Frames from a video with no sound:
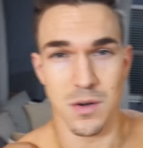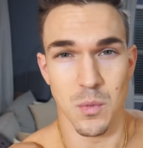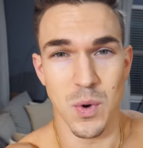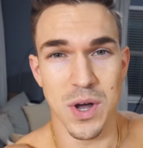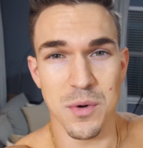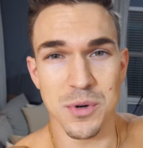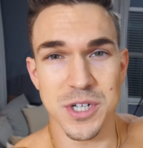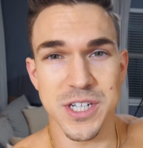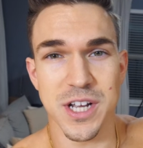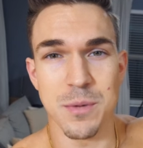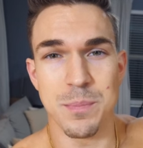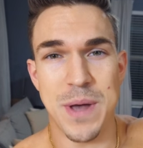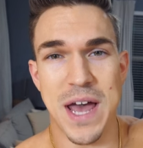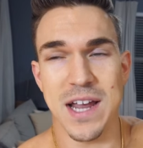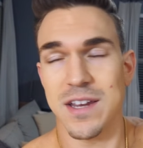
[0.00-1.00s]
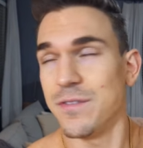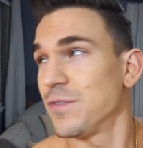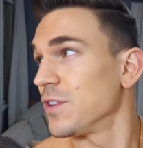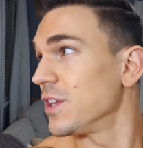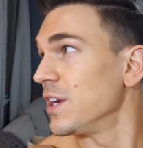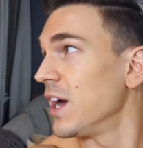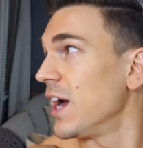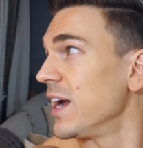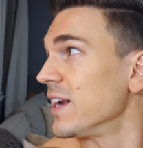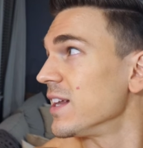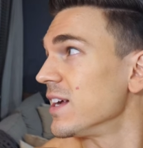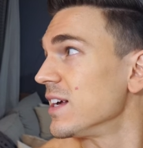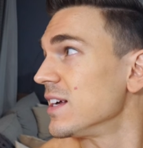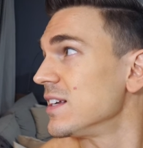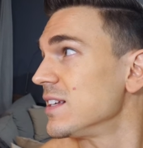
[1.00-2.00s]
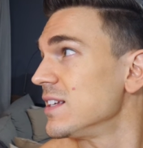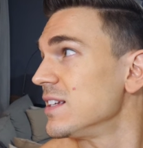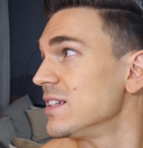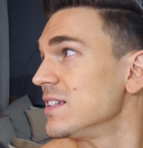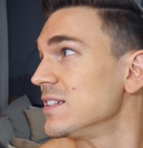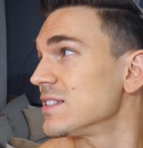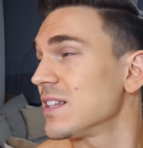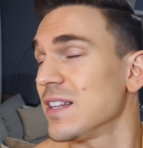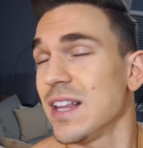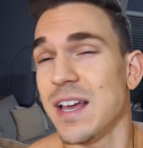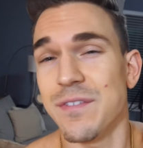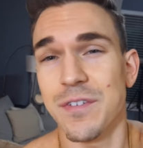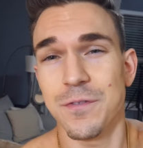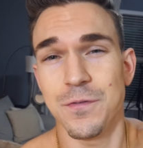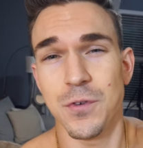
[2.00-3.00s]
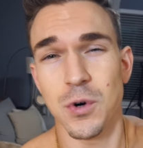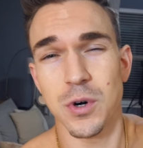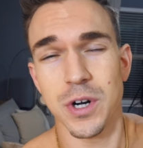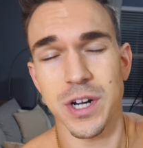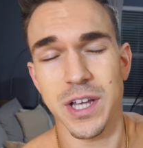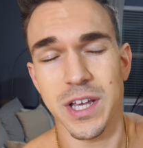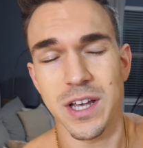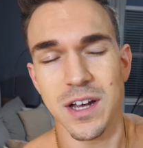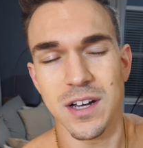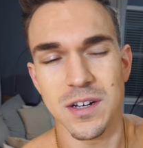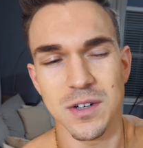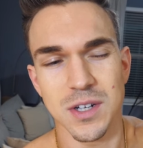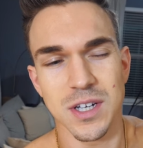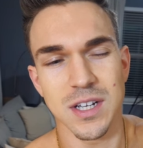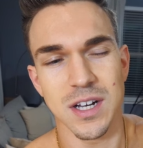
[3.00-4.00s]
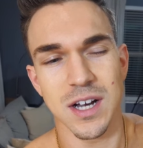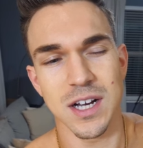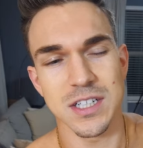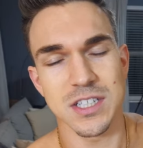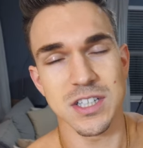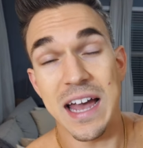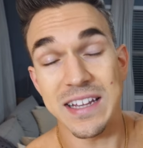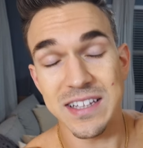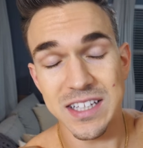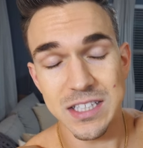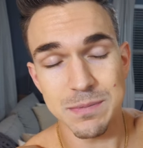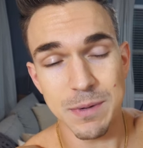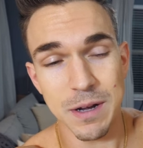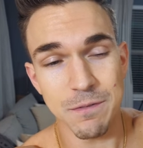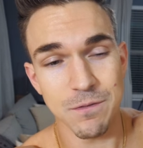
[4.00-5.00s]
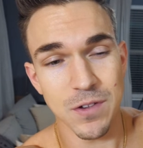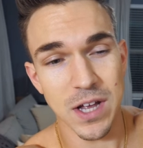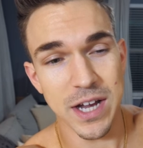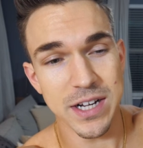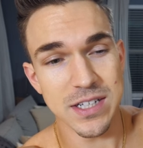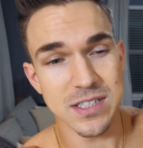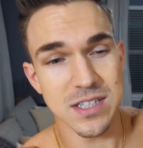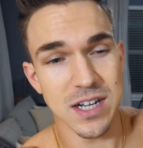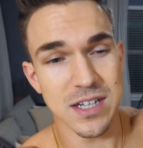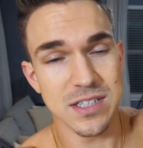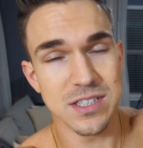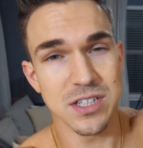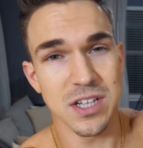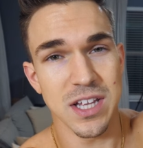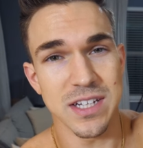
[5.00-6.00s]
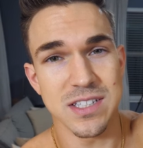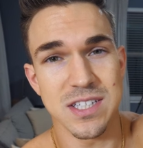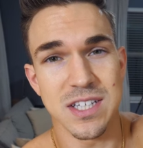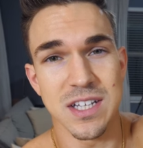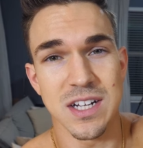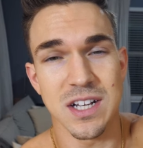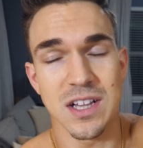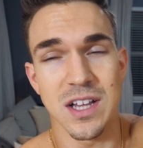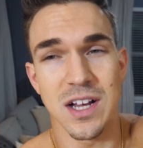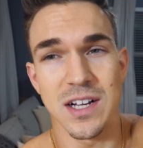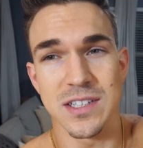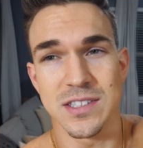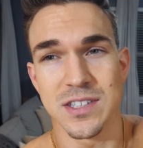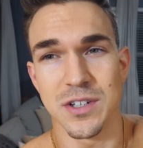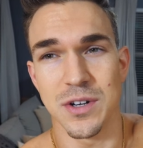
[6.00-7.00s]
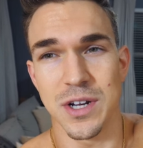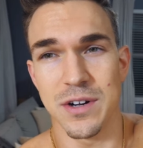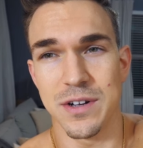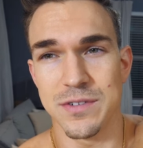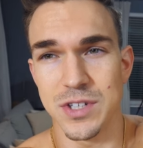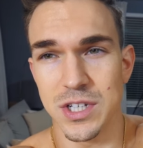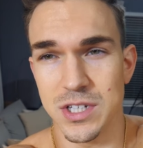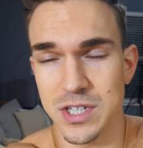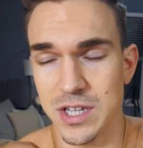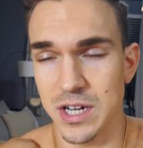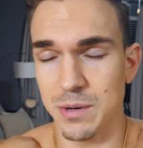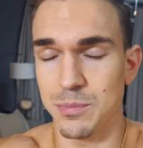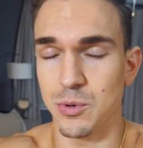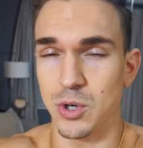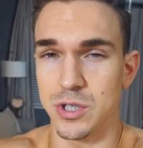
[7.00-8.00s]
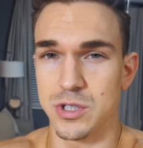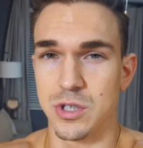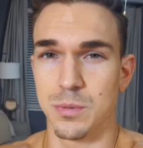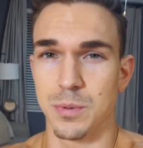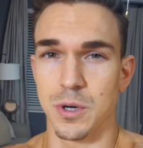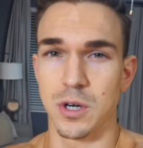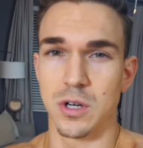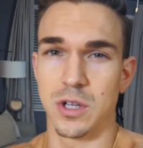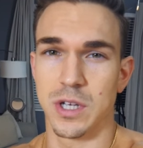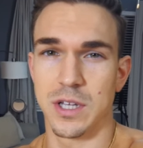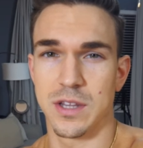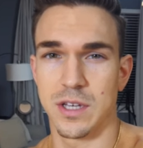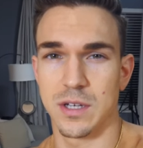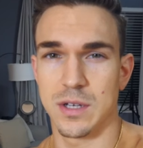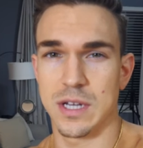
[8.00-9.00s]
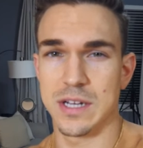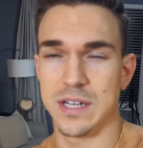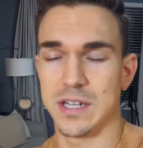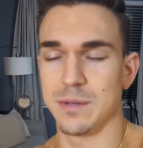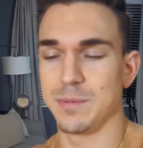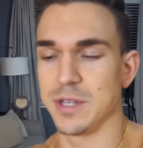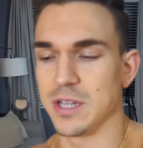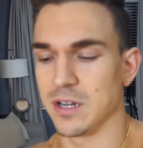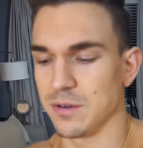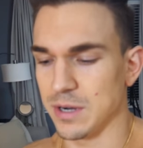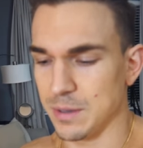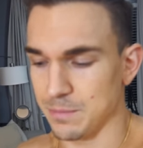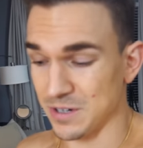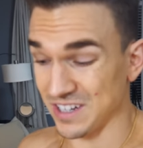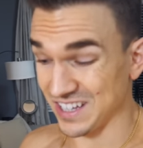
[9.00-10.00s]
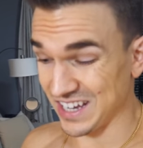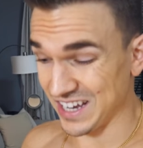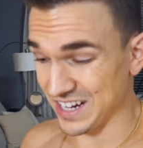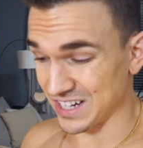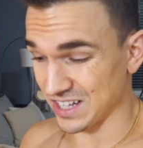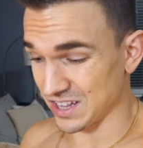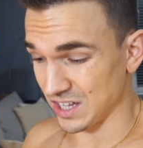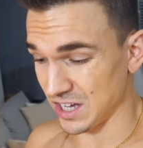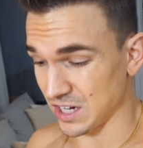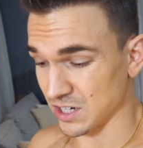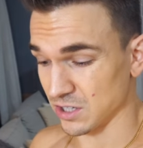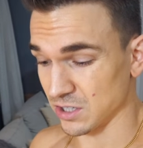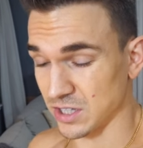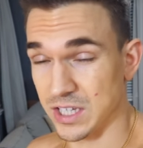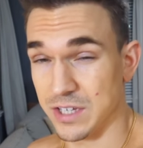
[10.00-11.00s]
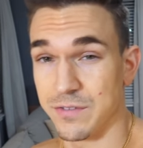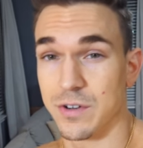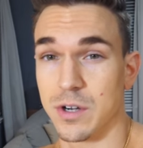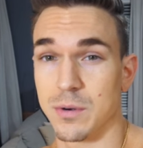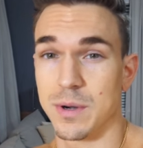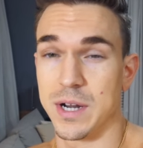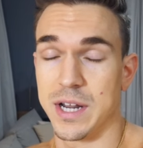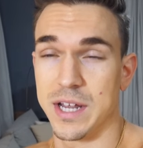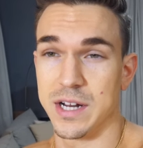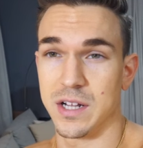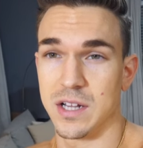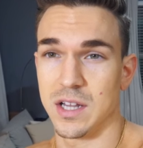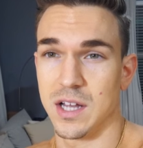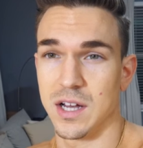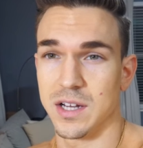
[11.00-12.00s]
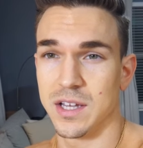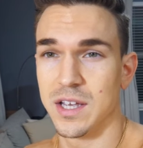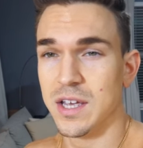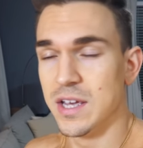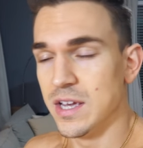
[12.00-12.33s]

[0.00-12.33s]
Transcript: Well, we're done packing for the night, and it is 11:40. Oh gosh, at least my flight is not until like 10 o'clock, so I don't have to get to the airport super early. I think I need to be there around probably 8 o'clock or leave here around 8 o'clock.